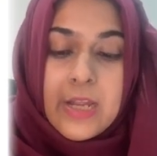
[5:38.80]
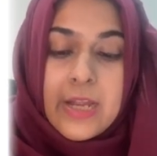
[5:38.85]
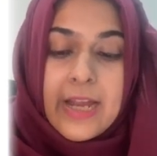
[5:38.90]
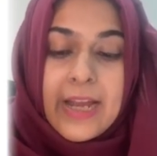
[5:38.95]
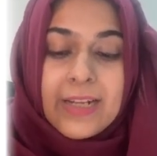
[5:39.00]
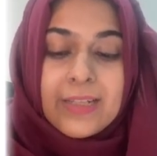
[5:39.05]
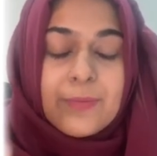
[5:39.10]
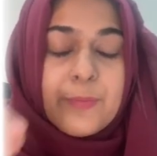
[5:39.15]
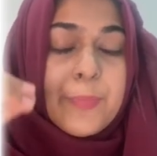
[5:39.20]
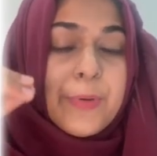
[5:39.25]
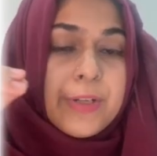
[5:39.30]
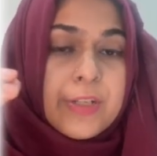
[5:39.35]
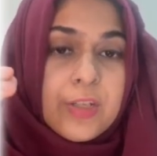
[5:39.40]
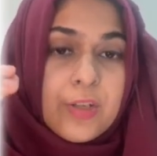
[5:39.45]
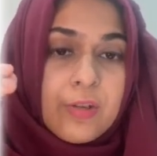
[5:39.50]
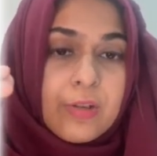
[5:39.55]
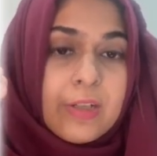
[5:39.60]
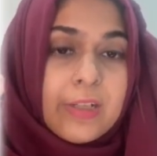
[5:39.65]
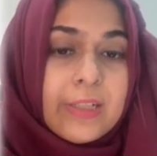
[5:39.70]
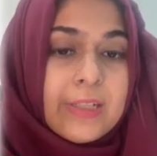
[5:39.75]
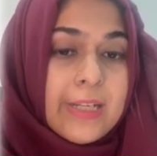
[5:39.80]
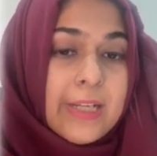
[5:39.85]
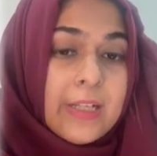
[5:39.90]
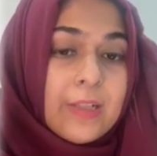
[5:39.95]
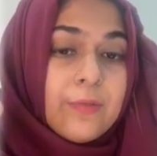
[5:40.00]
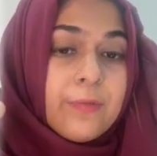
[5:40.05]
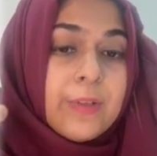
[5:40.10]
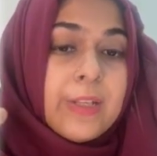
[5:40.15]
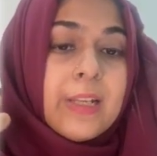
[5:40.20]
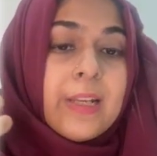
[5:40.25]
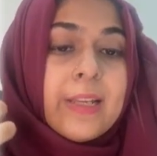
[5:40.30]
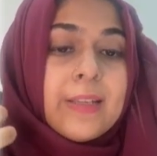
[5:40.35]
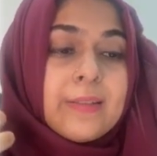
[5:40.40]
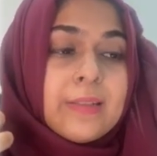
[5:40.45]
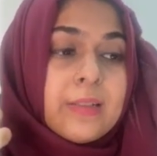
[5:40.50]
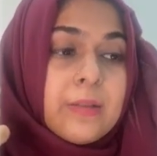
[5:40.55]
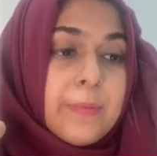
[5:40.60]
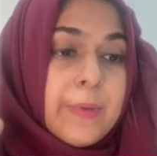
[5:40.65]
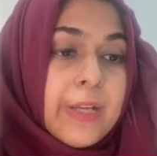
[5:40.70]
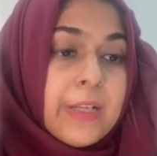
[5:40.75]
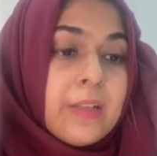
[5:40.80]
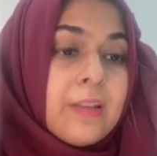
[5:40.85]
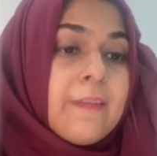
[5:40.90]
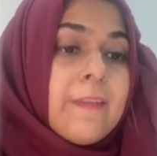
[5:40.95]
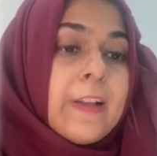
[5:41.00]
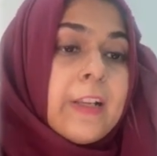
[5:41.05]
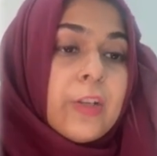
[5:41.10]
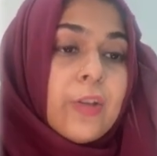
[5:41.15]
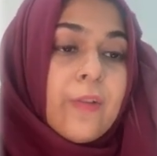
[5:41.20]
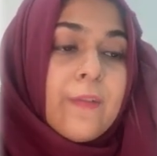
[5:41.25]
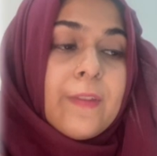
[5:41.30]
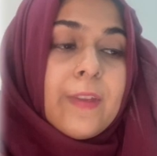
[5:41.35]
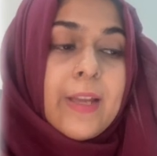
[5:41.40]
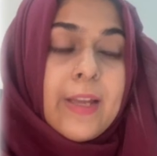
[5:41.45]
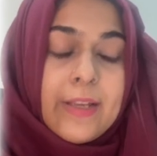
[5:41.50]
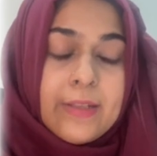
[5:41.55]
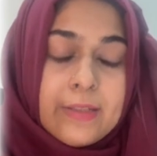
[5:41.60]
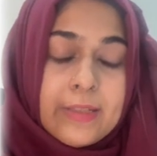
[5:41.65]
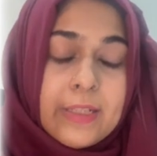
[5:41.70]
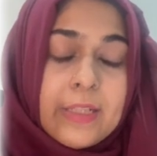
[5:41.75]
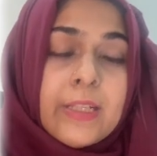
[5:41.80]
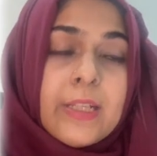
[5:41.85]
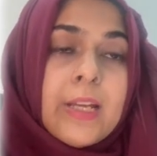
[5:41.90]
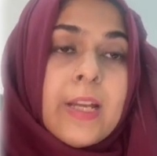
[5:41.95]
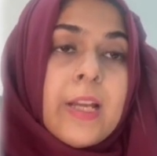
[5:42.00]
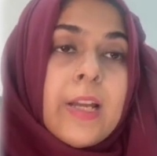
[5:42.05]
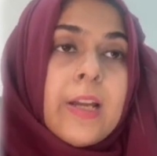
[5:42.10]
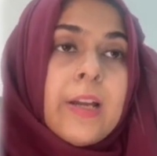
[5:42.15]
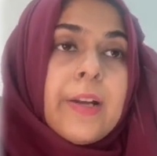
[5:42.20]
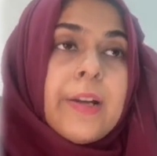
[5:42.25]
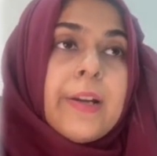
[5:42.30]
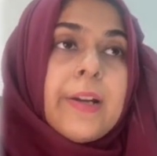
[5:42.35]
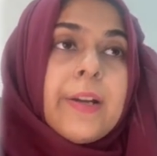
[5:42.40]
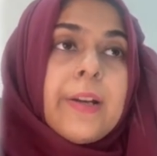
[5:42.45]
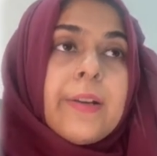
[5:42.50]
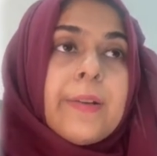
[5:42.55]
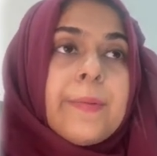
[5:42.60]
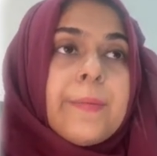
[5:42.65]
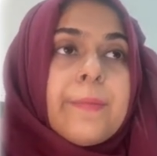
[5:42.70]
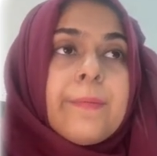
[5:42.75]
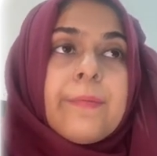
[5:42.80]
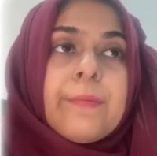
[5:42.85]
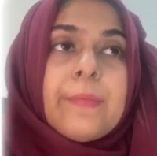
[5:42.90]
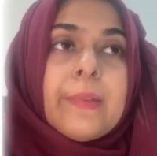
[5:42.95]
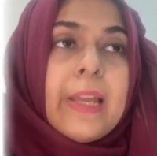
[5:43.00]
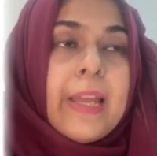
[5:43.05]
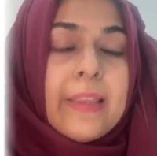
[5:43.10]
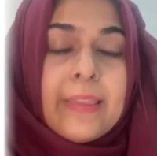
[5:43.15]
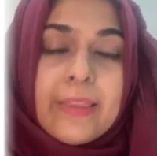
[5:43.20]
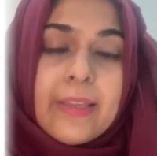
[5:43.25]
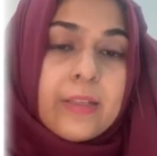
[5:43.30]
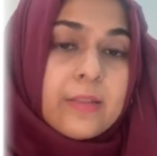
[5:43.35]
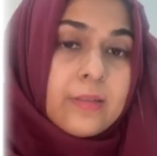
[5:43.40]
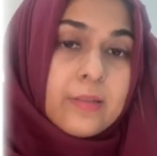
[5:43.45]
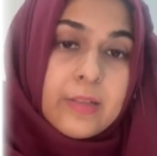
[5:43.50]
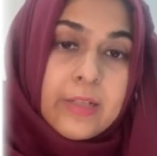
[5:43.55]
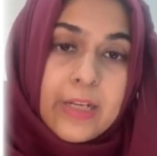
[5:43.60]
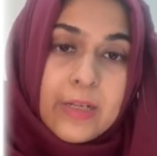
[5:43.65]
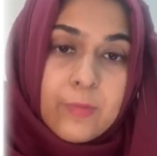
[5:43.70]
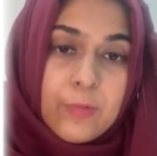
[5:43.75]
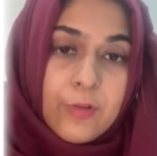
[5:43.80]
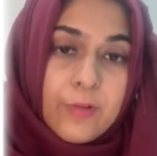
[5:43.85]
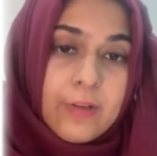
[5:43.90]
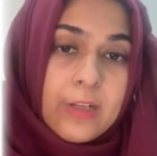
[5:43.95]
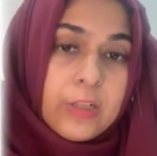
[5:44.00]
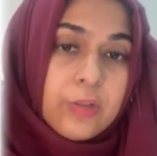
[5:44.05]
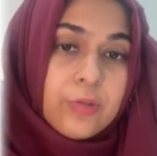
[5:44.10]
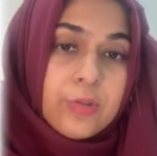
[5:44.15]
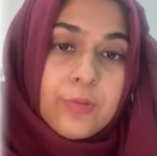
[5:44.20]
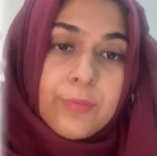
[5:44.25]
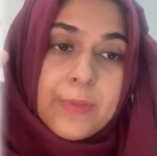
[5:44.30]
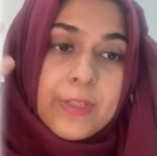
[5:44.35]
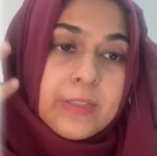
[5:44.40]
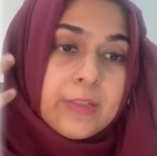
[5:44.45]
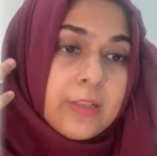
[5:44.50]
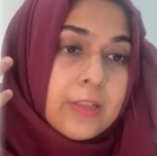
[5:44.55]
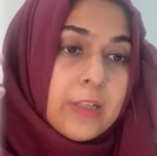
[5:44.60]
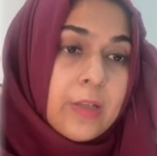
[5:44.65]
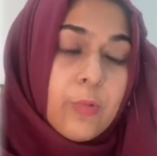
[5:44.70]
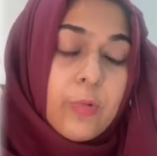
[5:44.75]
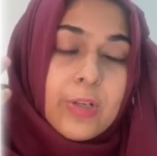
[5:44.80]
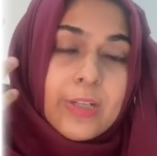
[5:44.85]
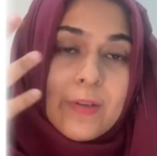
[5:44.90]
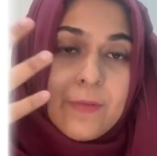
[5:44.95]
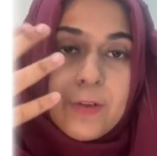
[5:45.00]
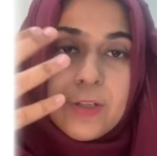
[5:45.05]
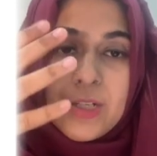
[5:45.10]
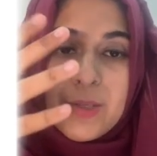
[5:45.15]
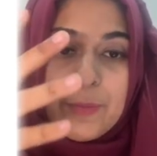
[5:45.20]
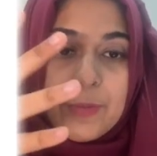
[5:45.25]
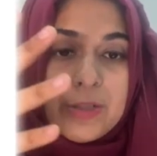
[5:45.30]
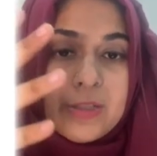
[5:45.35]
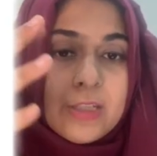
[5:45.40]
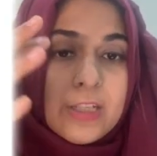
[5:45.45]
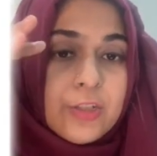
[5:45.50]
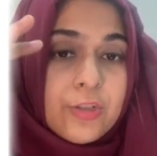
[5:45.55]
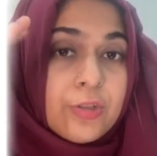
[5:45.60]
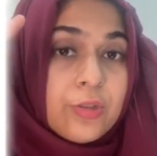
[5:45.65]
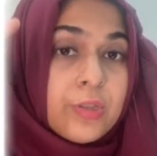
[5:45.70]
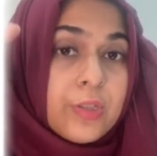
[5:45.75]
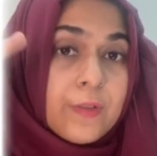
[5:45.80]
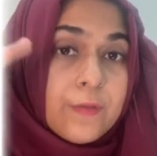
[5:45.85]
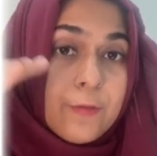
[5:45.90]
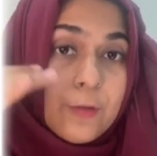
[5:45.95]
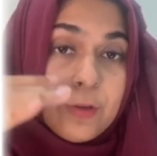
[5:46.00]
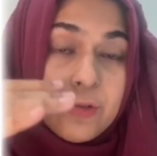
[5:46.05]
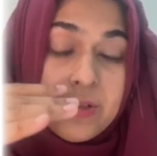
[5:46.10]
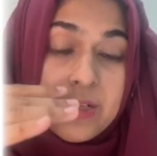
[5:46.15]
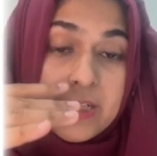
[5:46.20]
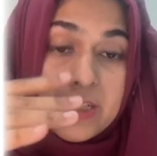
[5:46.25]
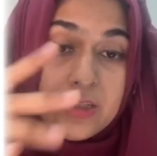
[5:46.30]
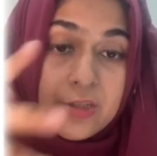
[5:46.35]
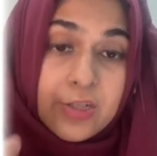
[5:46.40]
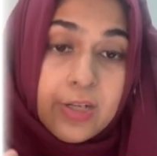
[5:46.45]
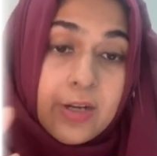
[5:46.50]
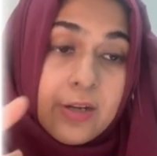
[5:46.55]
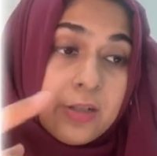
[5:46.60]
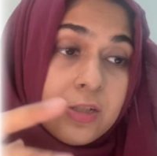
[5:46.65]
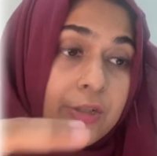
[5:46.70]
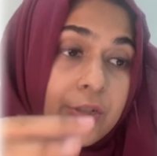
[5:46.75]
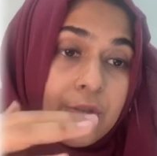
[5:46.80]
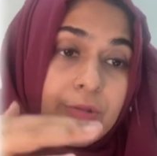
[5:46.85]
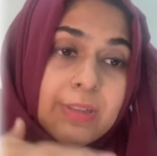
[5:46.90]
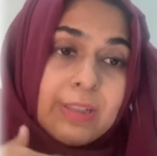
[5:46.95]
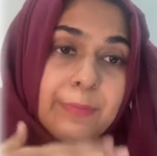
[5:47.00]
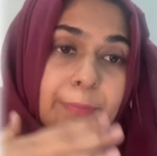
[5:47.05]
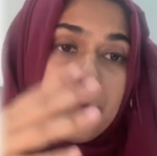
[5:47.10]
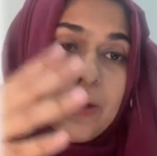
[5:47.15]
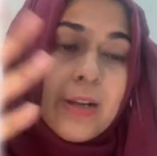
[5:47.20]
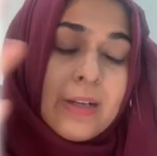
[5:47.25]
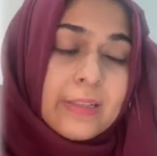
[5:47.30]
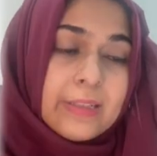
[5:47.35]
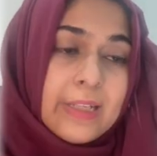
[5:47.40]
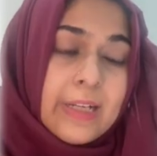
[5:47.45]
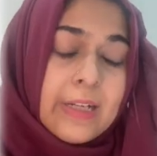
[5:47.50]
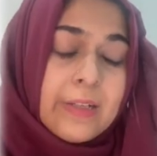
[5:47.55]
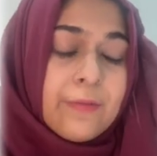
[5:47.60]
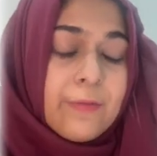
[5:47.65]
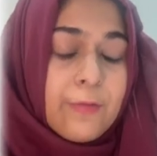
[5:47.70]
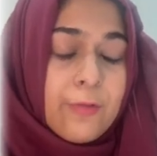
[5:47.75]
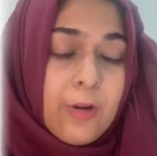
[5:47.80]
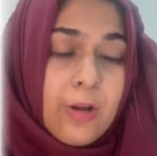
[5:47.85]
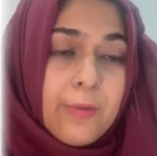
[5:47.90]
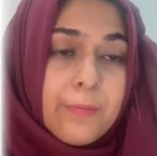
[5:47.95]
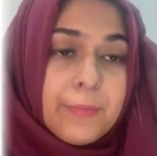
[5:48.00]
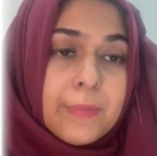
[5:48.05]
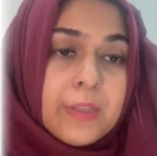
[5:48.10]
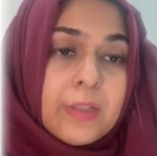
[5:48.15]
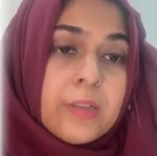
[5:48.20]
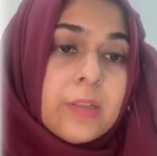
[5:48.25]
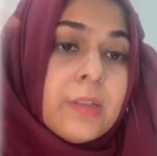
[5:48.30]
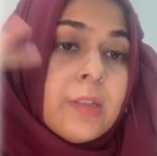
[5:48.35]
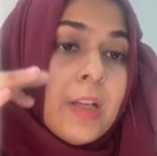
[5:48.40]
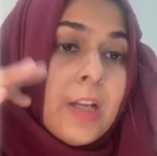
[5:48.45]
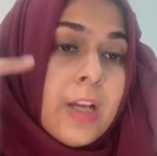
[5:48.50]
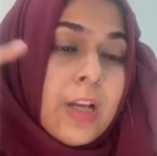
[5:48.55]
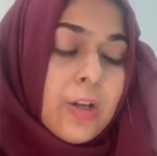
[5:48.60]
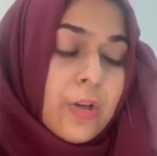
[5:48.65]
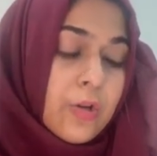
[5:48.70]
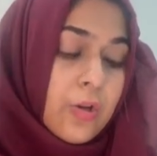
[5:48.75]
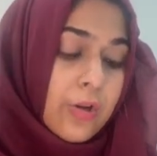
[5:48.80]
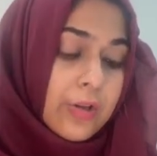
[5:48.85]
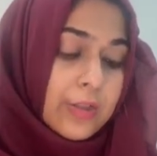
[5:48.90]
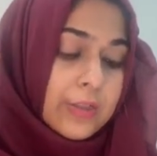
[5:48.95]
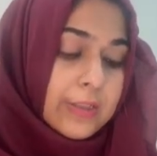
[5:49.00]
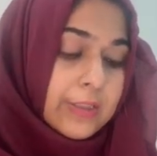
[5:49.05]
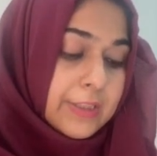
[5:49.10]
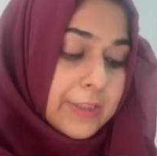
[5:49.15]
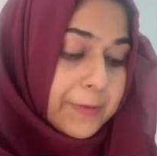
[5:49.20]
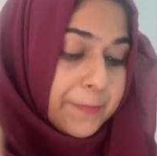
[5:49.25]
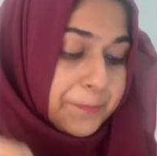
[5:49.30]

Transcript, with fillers: at a particular date we'll estimate the value of the asset um, and that's the net book value so basically whatever depreciation you have already charged you subtract that from the cost